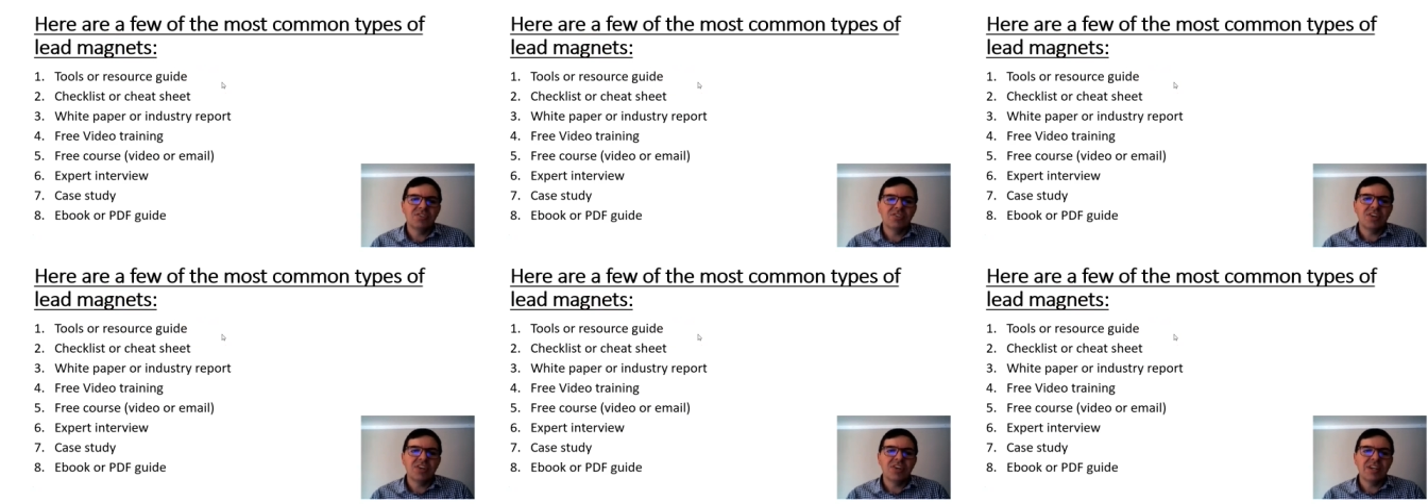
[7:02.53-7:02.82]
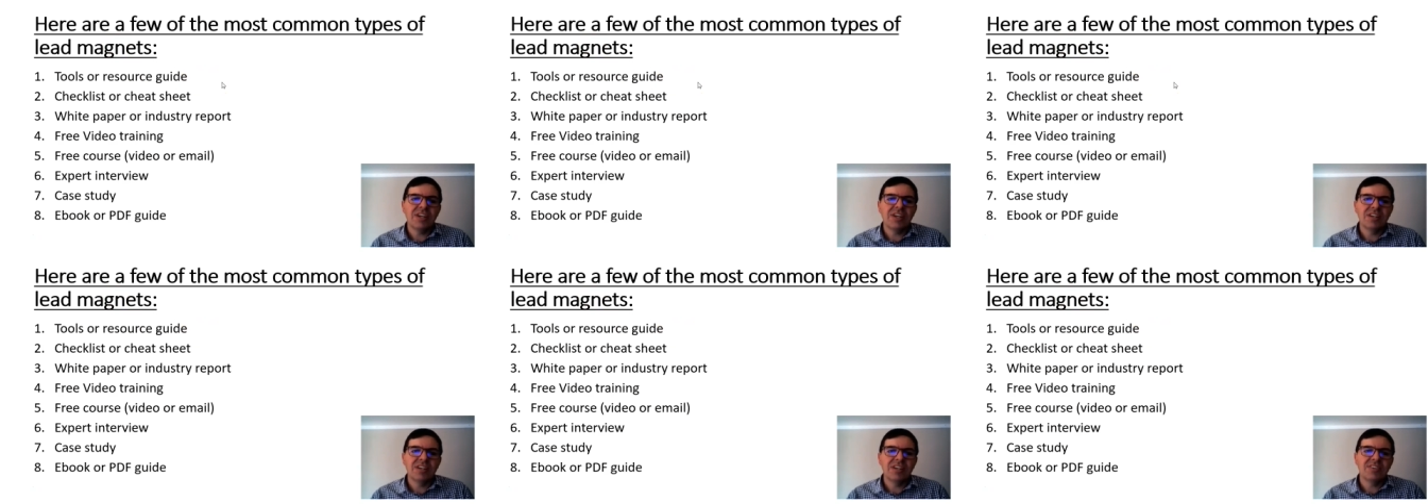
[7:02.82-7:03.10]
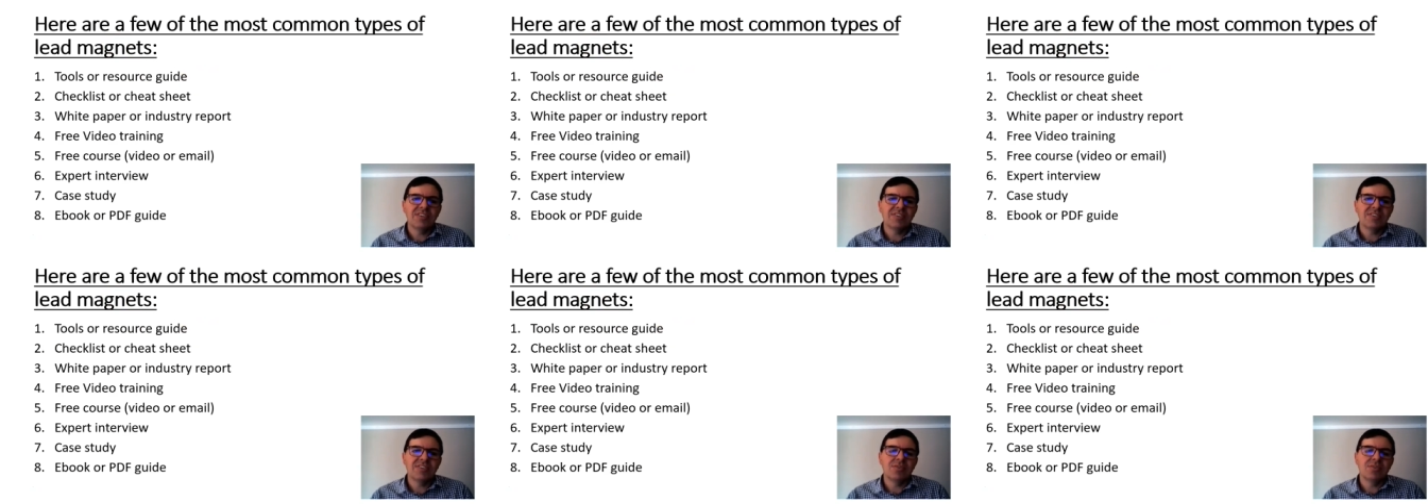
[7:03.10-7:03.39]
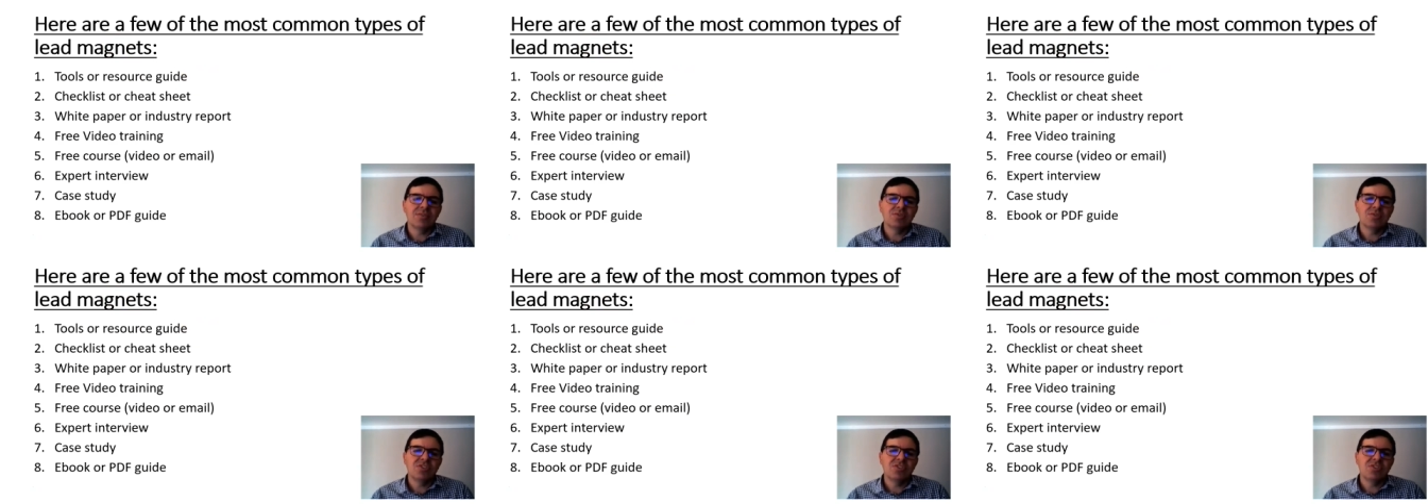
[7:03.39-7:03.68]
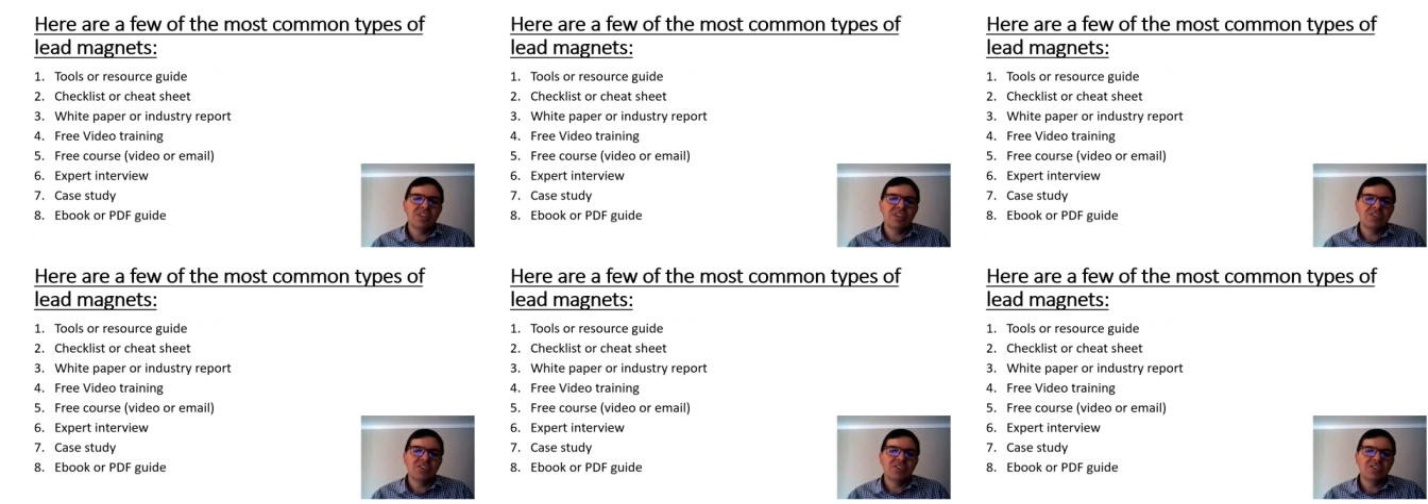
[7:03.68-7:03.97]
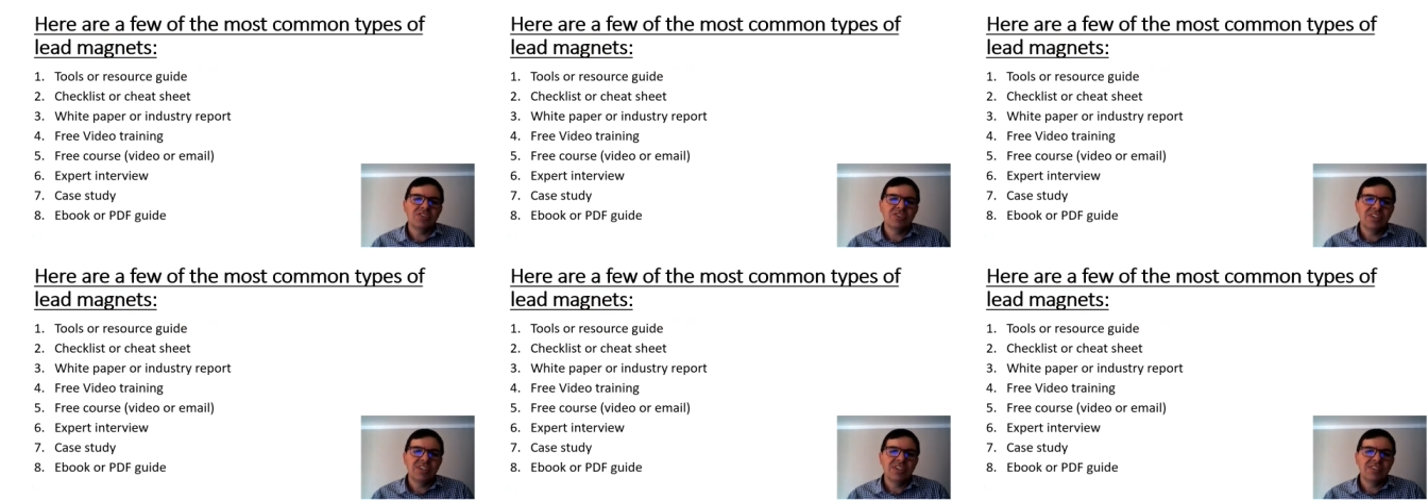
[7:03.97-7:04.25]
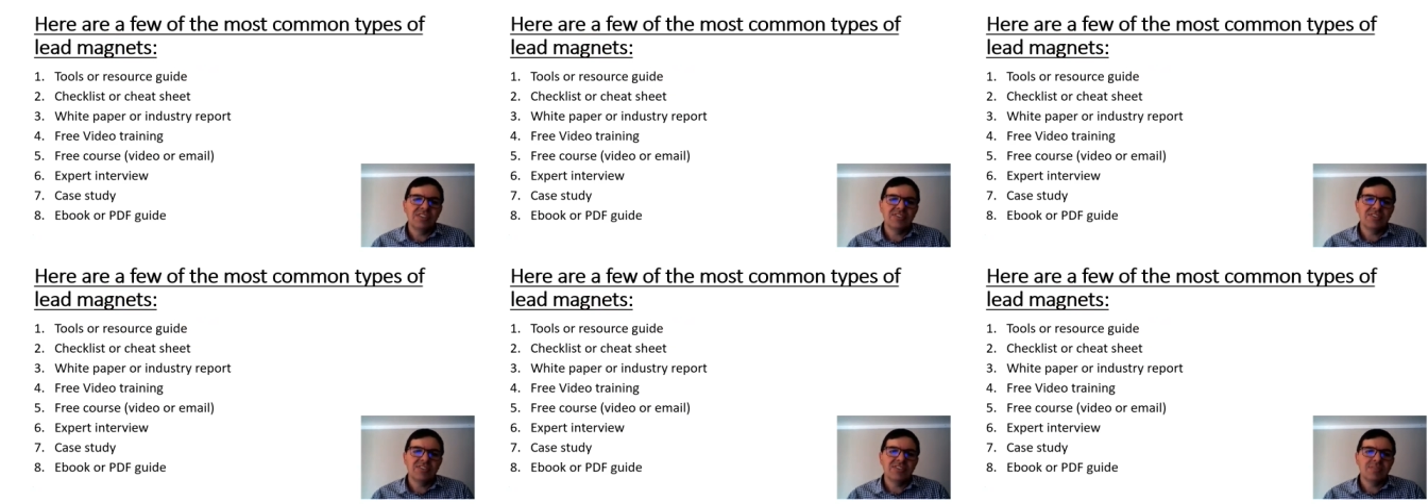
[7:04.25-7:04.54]
checklist or cheat
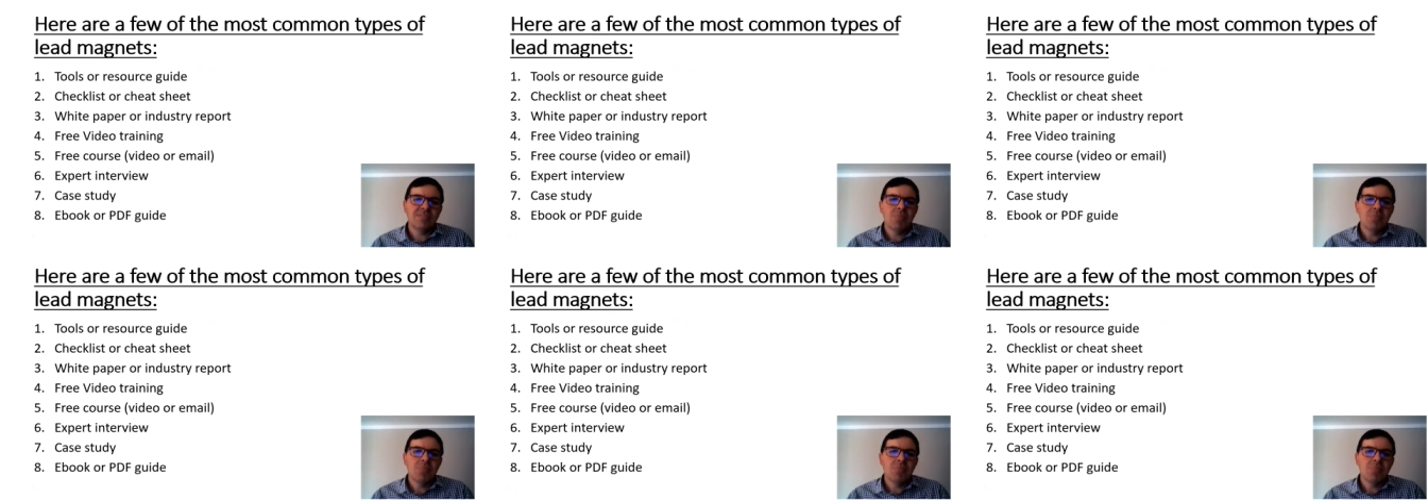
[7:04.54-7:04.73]
sheets,